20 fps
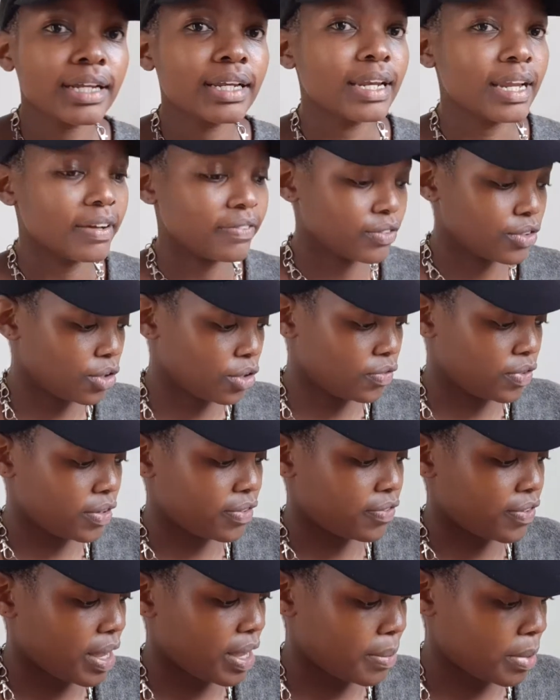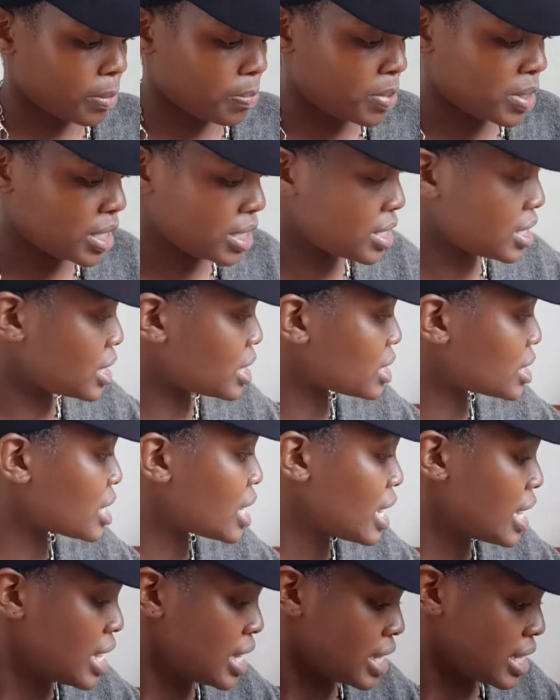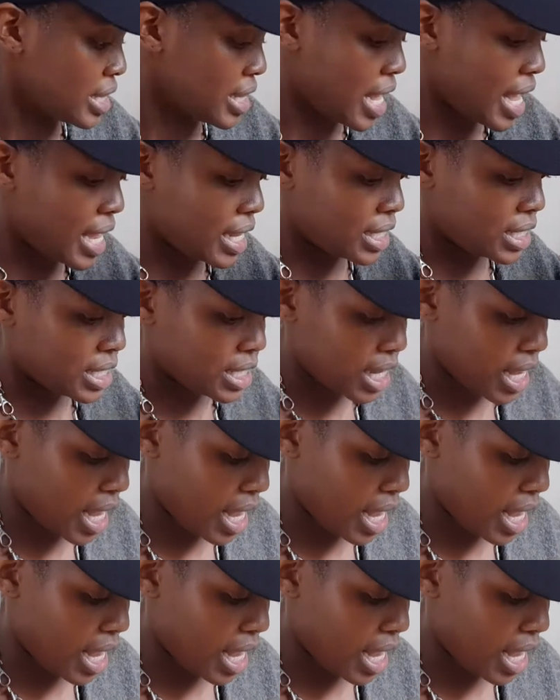leftover fabric pieces that